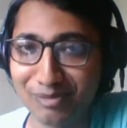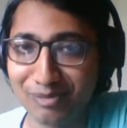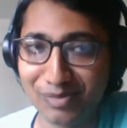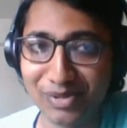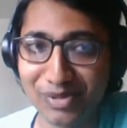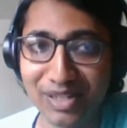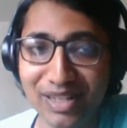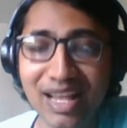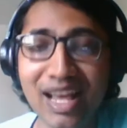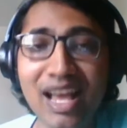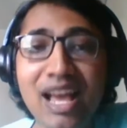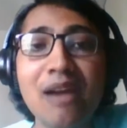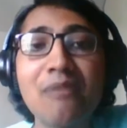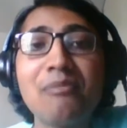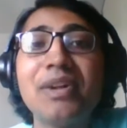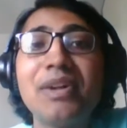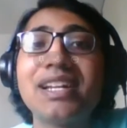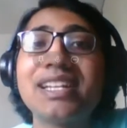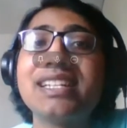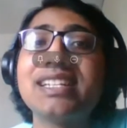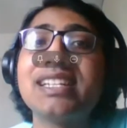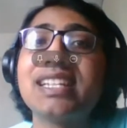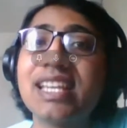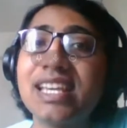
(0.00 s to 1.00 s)
people.
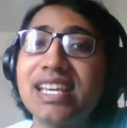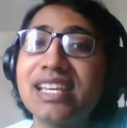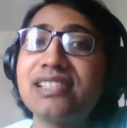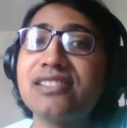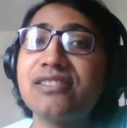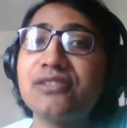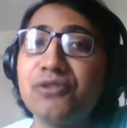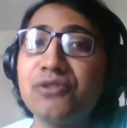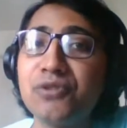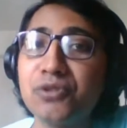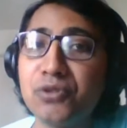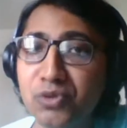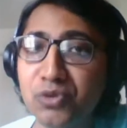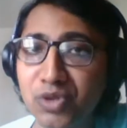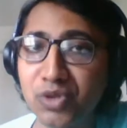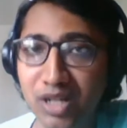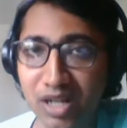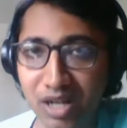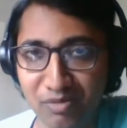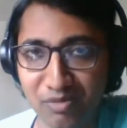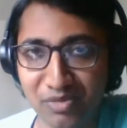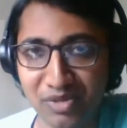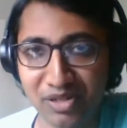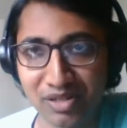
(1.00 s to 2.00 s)
But in case you do
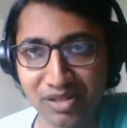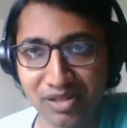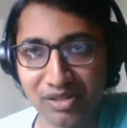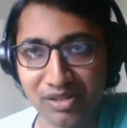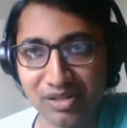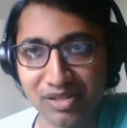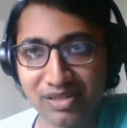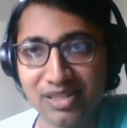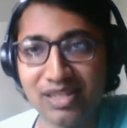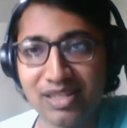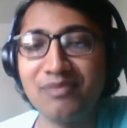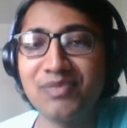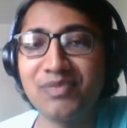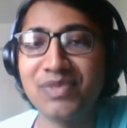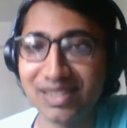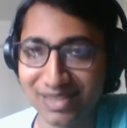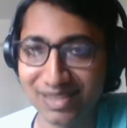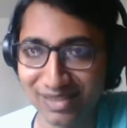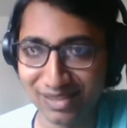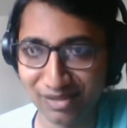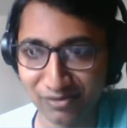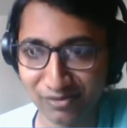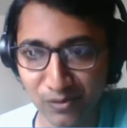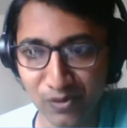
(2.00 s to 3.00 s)
come across them,
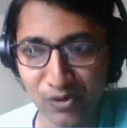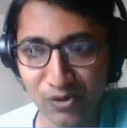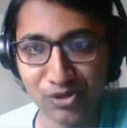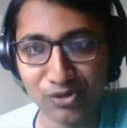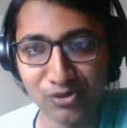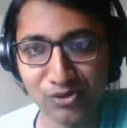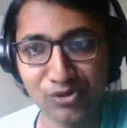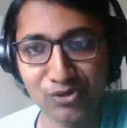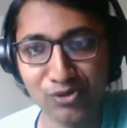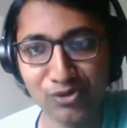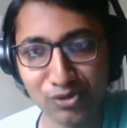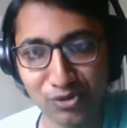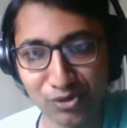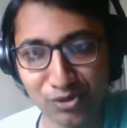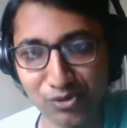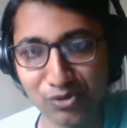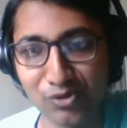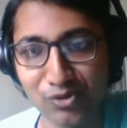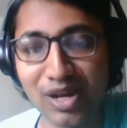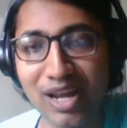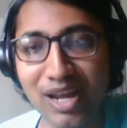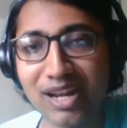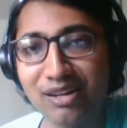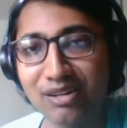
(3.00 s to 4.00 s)
this is what you should
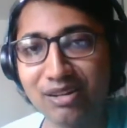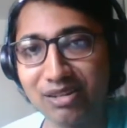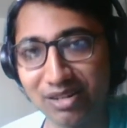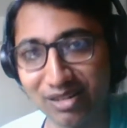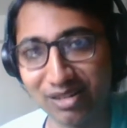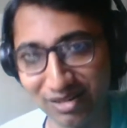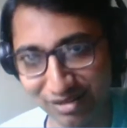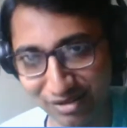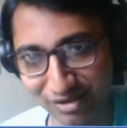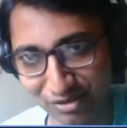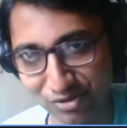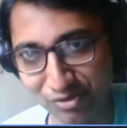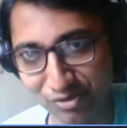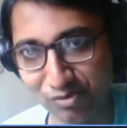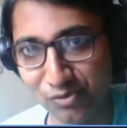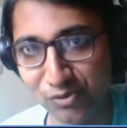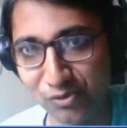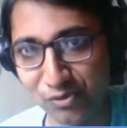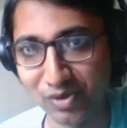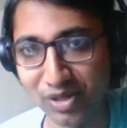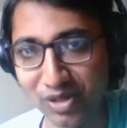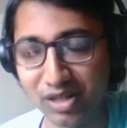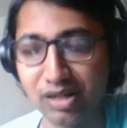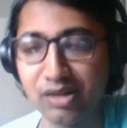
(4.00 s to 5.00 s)
do, and
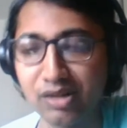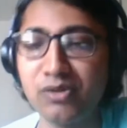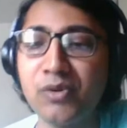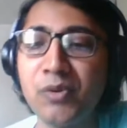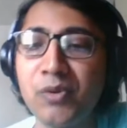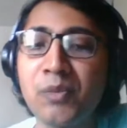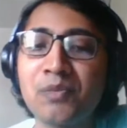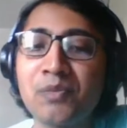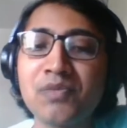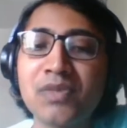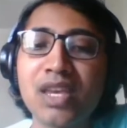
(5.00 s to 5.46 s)
move around.